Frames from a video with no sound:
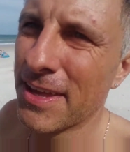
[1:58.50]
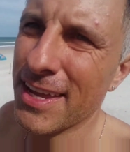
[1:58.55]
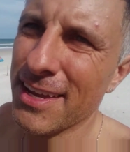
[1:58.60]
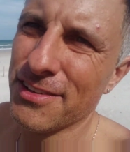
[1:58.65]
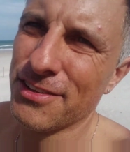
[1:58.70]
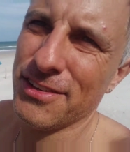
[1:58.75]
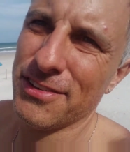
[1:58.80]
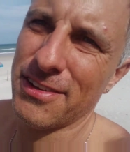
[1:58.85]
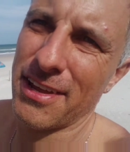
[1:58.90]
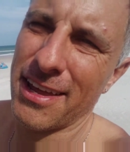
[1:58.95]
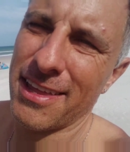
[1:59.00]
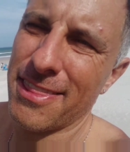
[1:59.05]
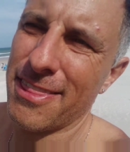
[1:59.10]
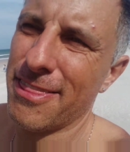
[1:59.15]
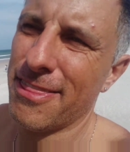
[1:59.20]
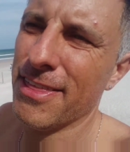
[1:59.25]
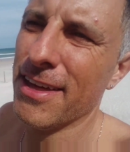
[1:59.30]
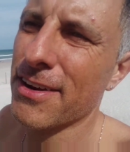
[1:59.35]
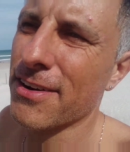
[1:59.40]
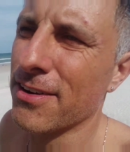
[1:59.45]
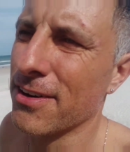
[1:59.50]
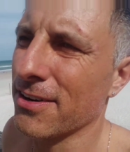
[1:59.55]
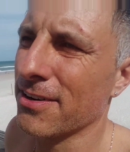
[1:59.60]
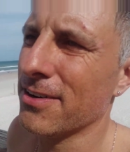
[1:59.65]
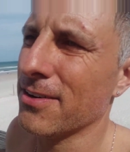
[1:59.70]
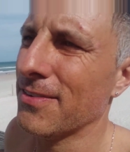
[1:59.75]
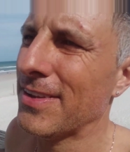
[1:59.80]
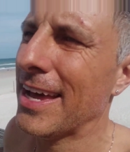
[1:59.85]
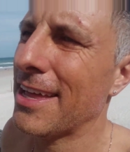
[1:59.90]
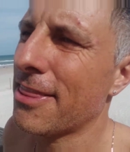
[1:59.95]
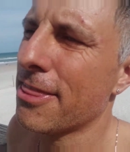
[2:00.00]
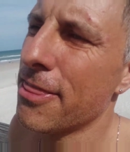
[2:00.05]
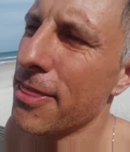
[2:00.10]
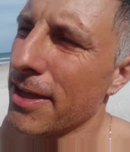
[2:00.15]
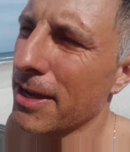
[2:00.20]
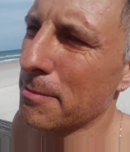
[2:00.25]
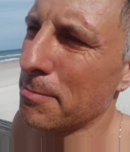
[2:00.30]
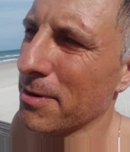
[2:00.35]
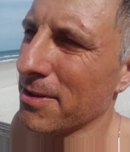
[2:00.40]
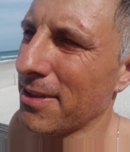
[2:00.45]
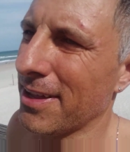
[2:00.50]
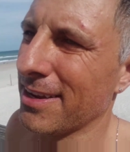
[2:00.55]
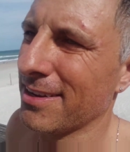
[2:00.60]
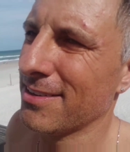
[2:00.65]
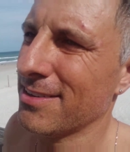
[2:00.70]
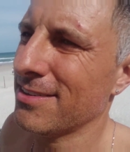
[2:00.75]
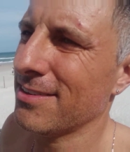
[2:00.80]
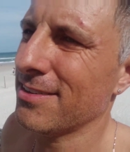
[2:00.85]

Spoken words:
thing is, she's like thicker girl. Not thick, but like